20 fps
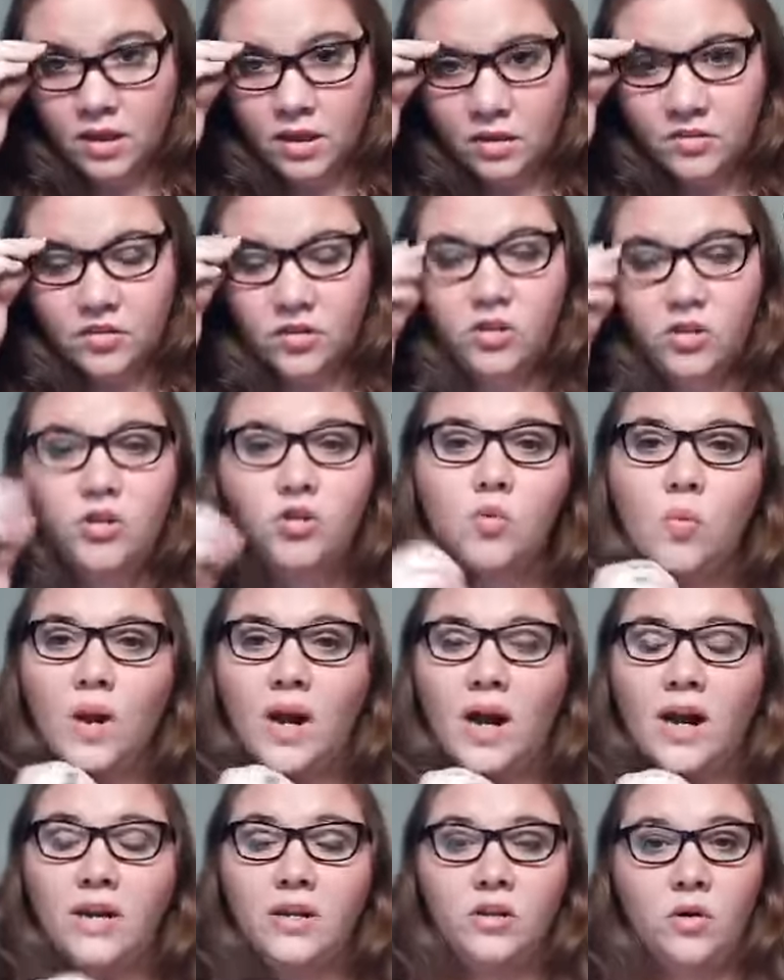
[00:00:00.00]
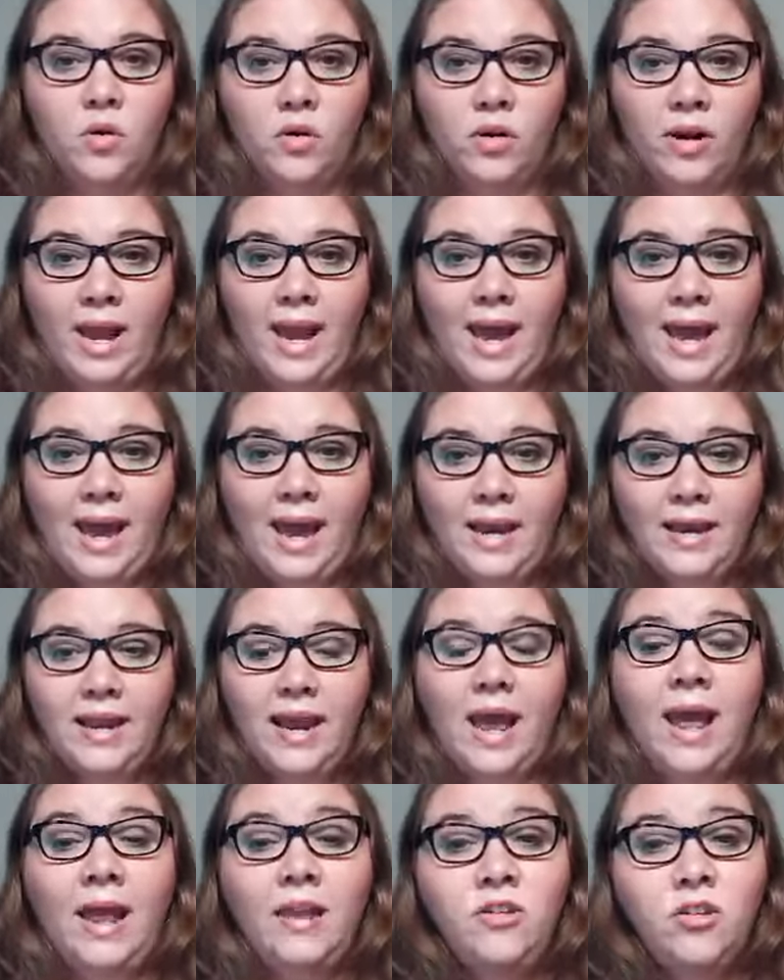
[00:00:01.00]
So you want your ad
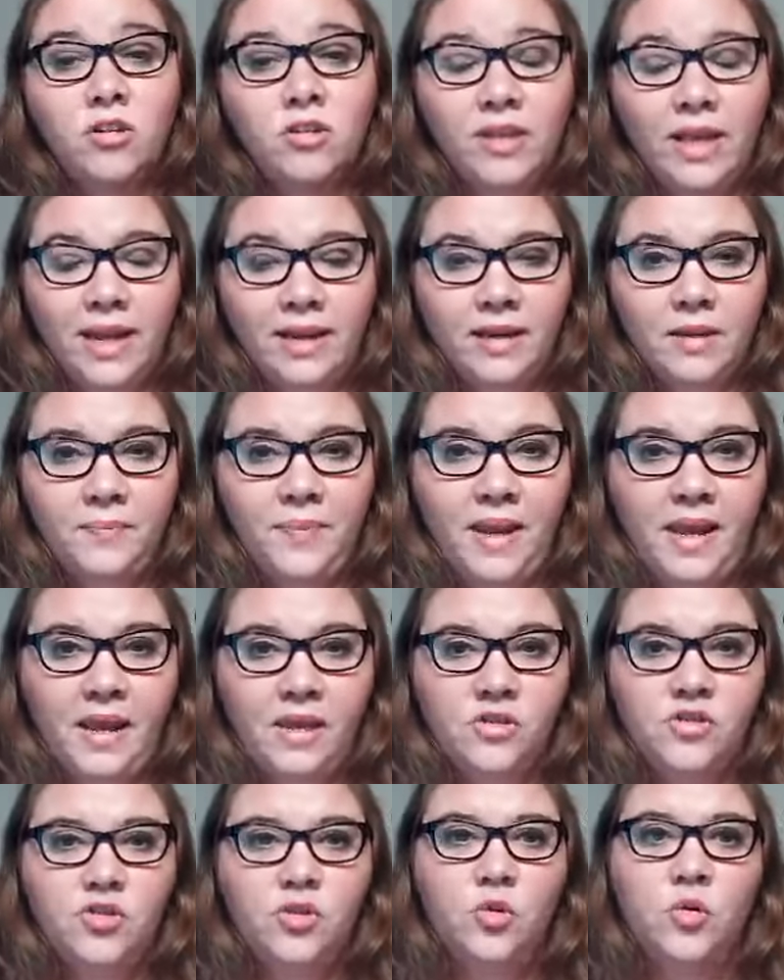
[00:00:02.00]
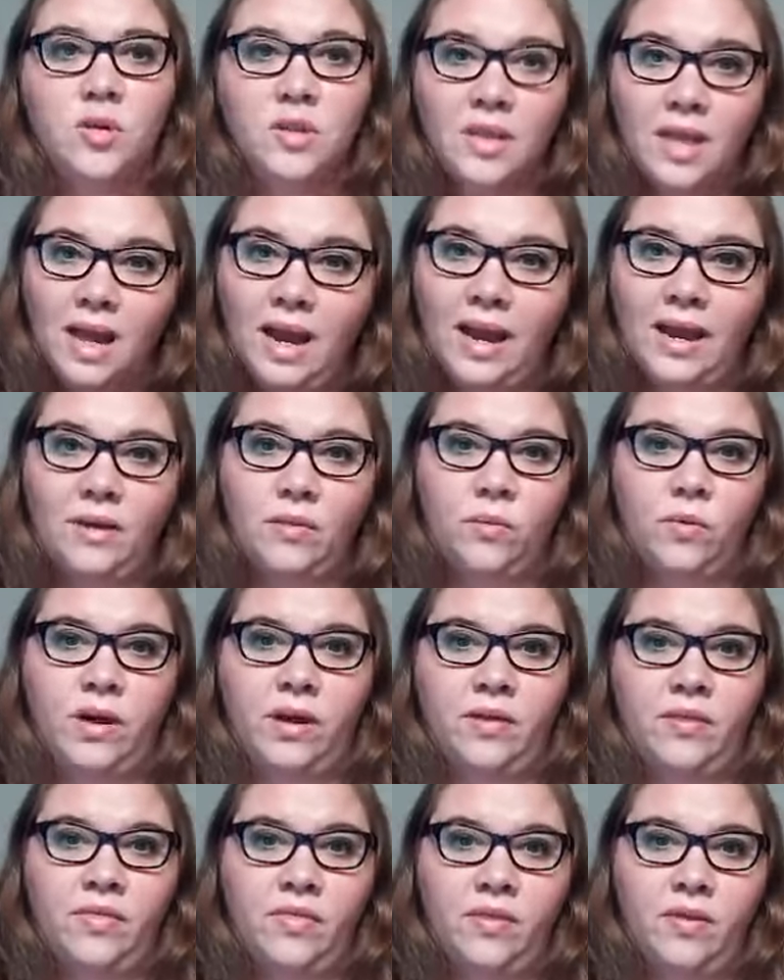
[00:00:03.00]
and your landing page to align
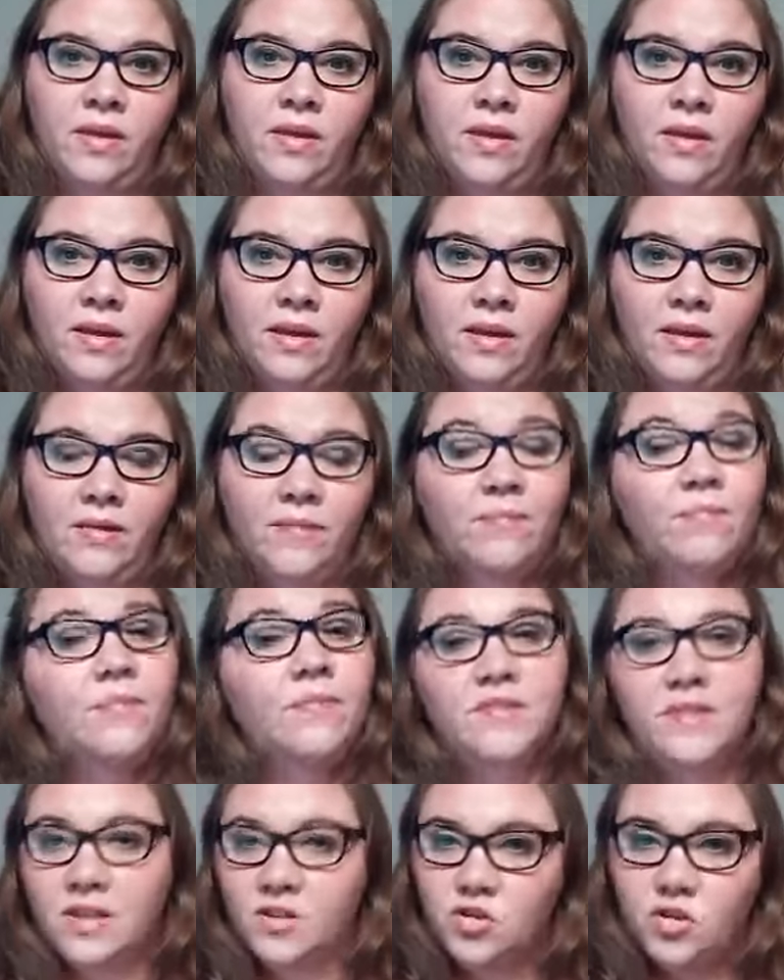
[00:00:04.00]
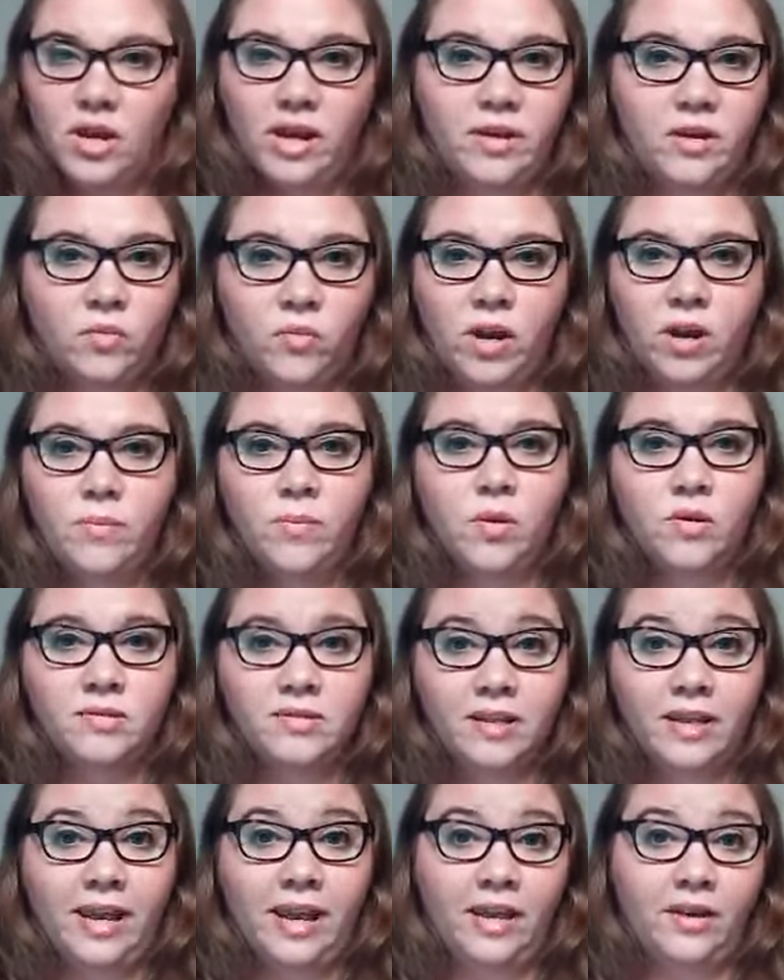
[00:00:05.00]
with Sunshine and Rainbows
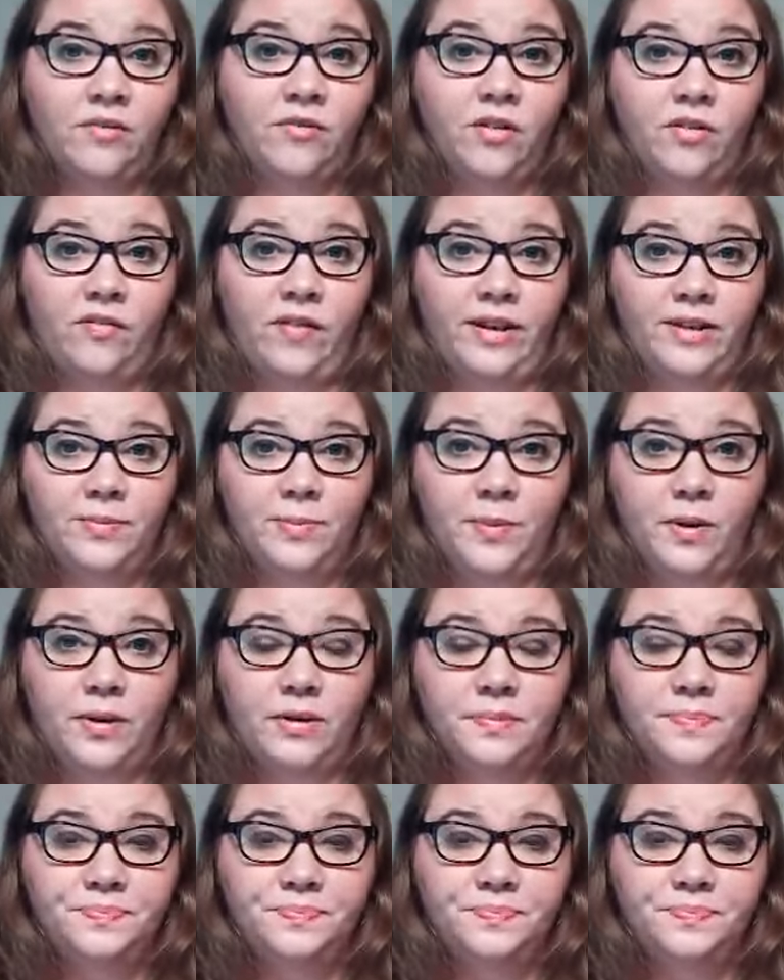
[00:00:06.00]
Land for Facebook.